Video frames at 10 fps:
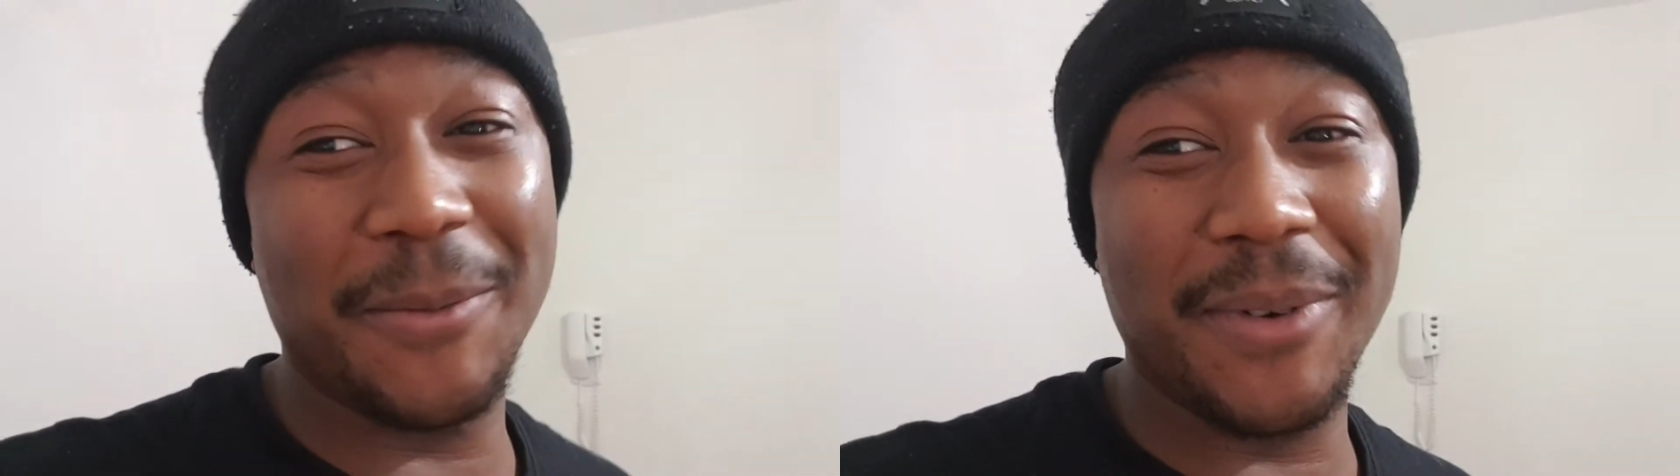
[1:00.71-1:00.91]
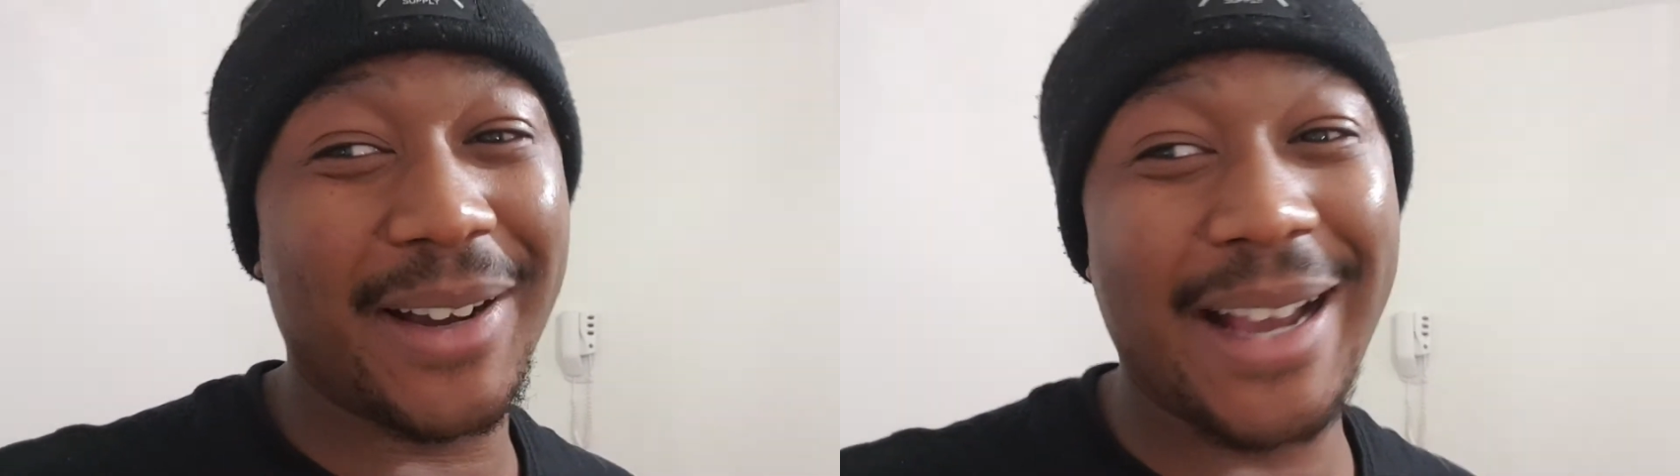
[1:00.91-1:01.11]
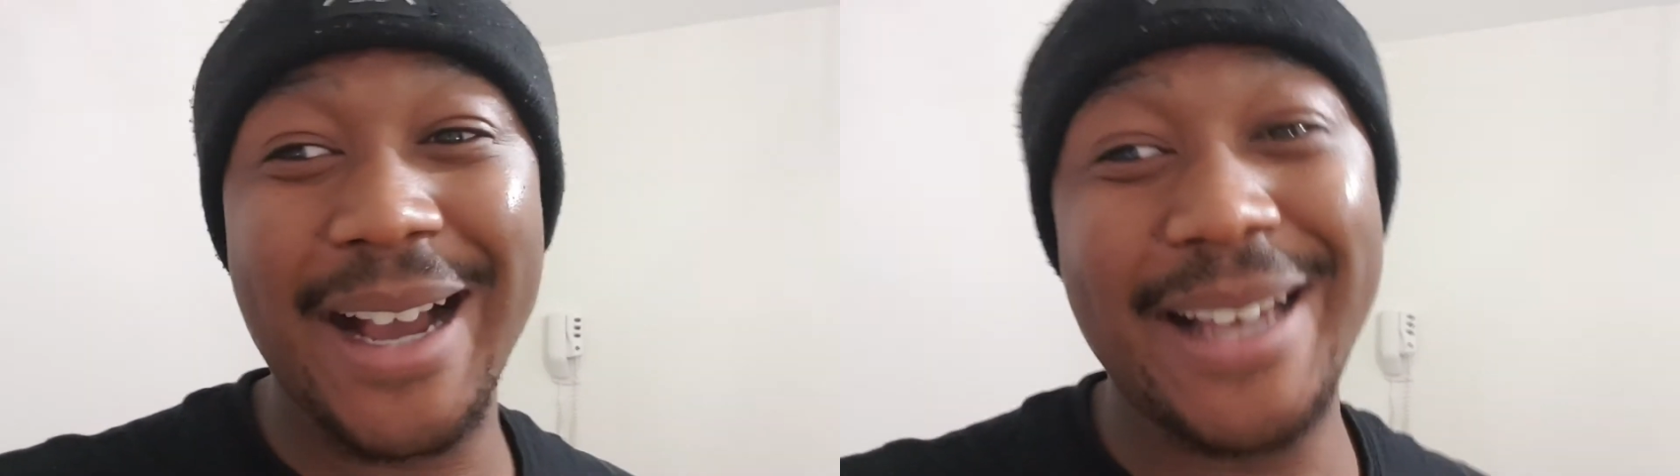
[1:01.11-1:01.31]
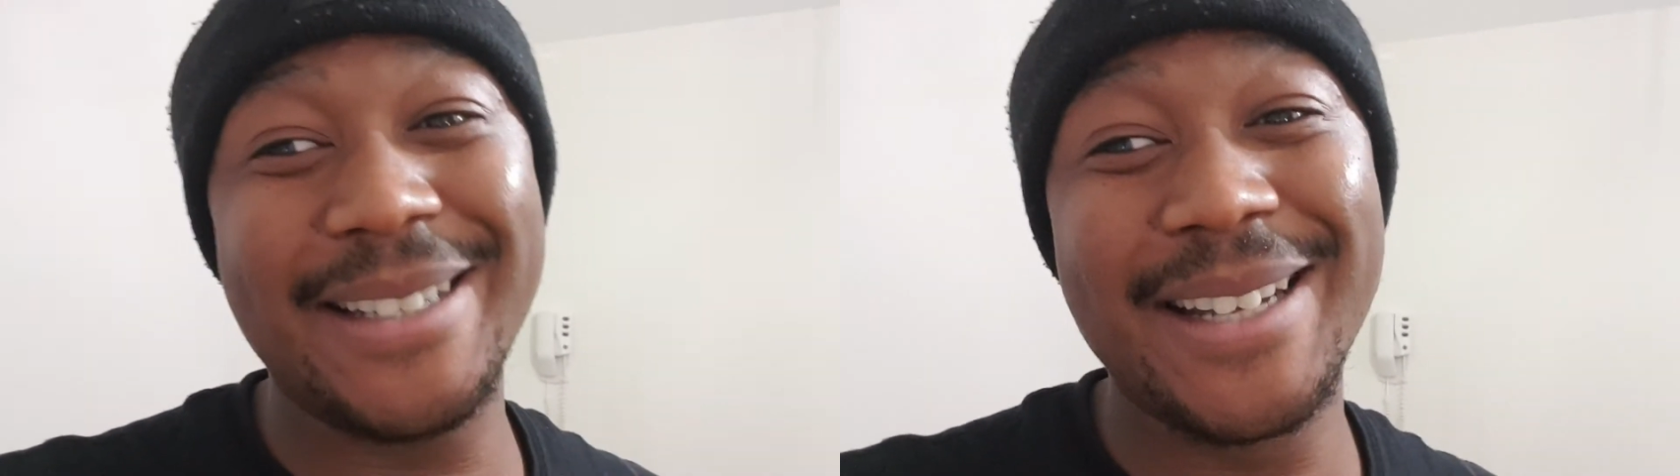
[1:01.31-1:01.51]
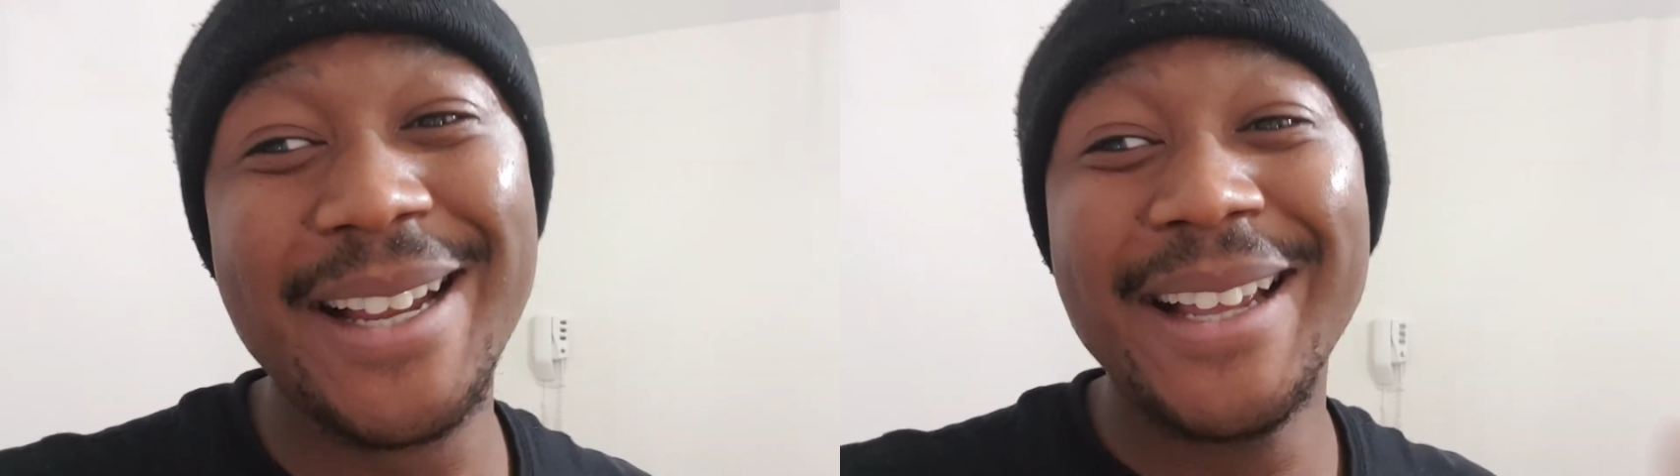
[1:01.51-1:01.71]
But
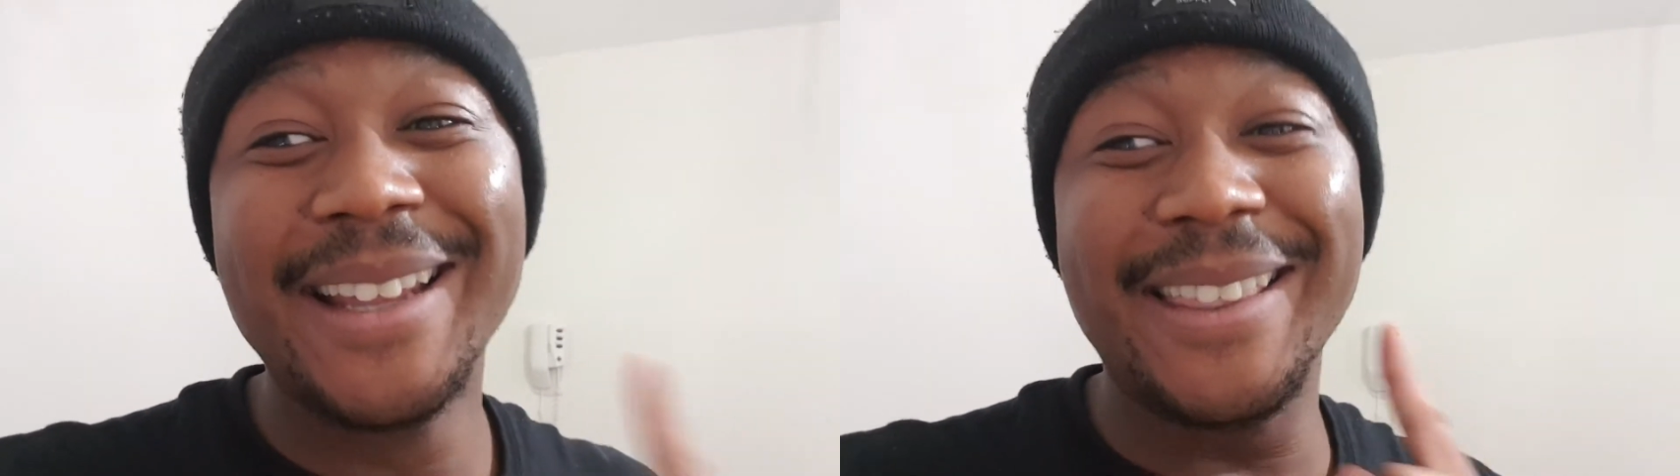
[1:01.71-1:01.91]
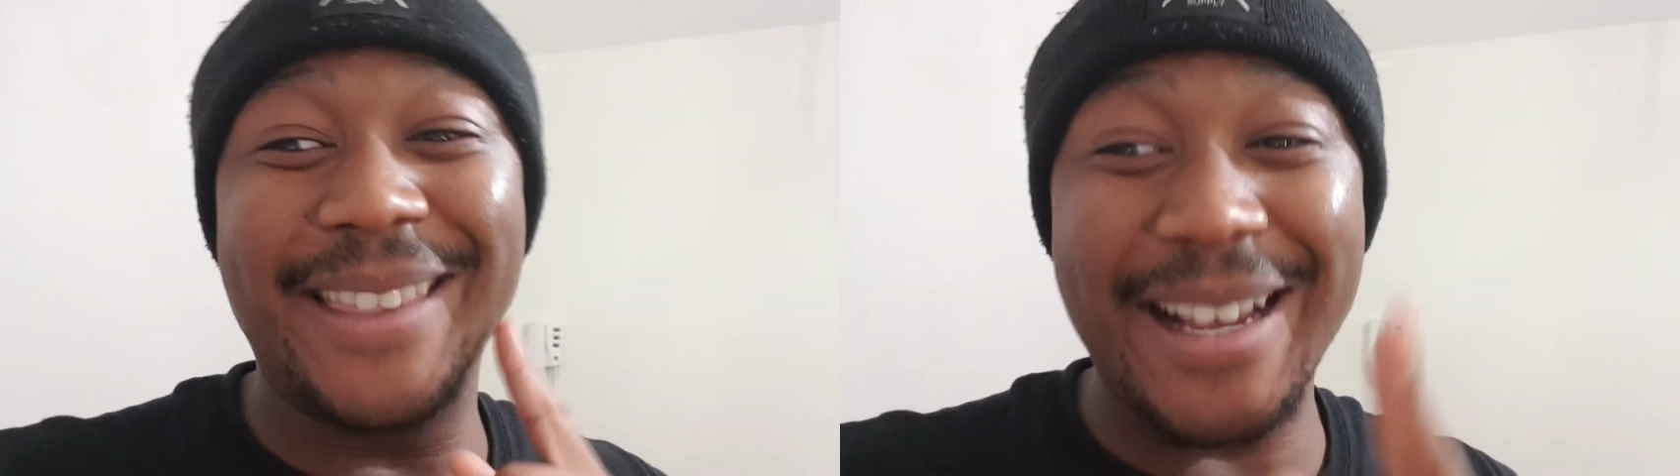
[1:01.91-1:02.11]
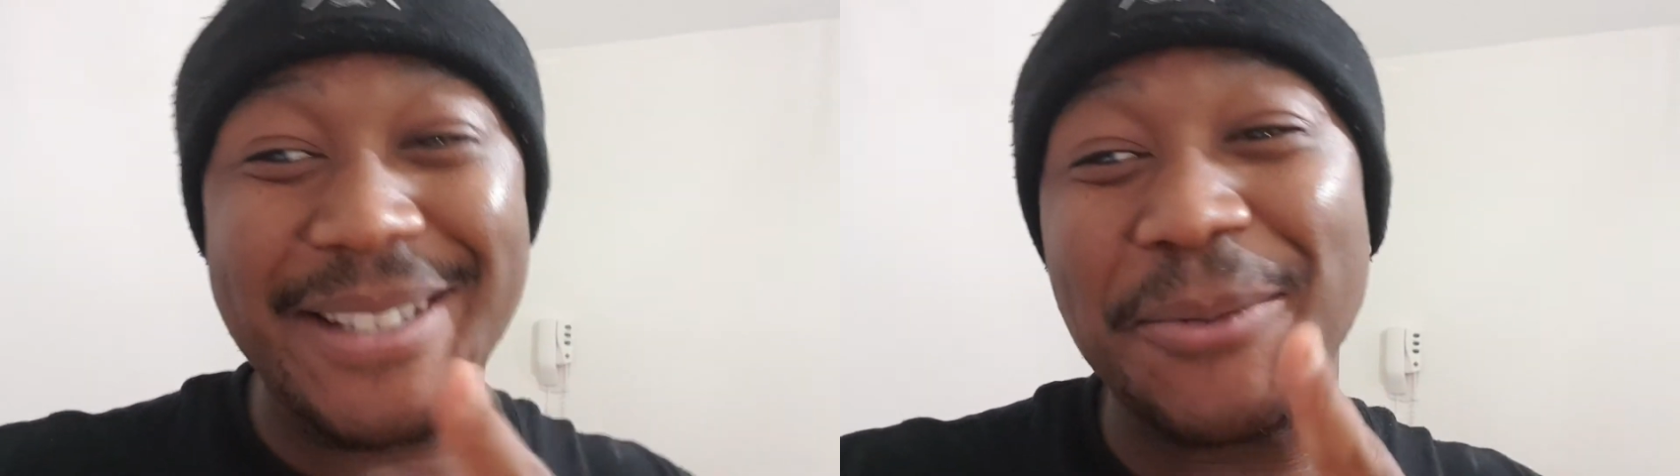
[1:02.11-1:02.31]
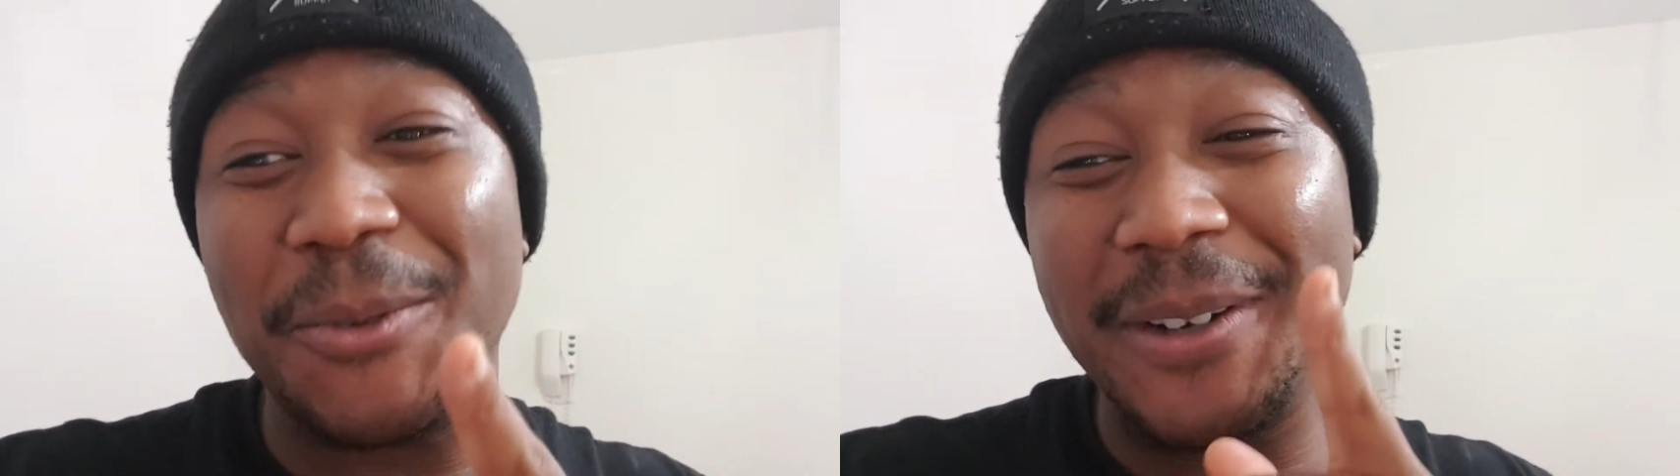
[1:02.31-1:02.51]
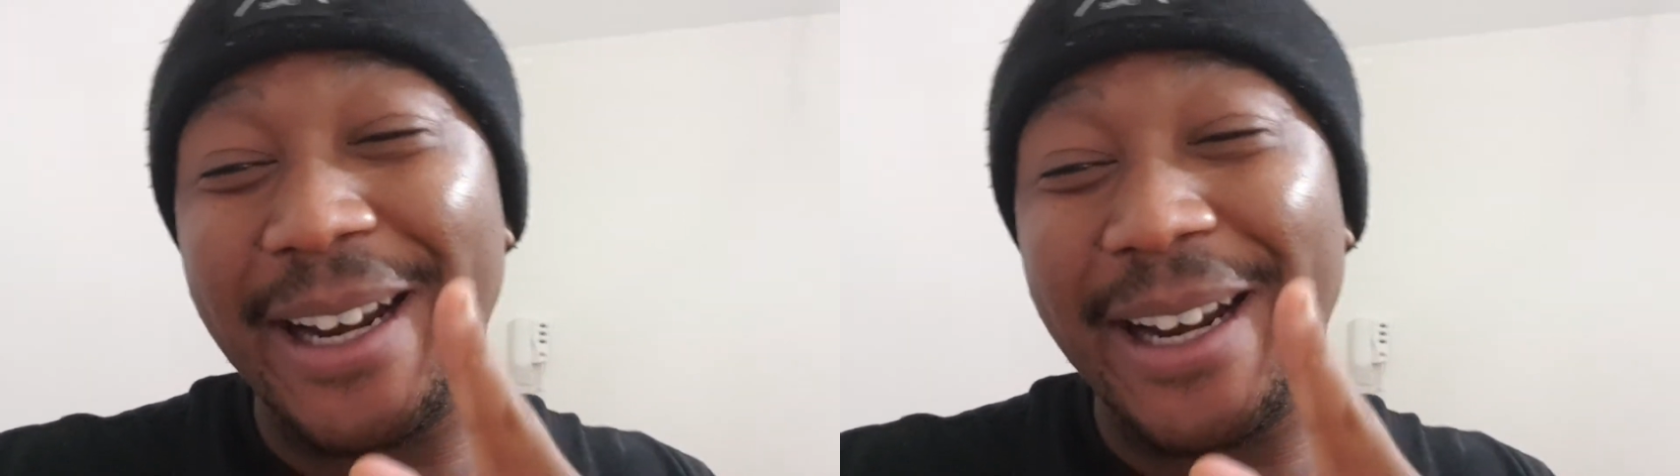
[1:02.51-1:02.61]
guys, that's the war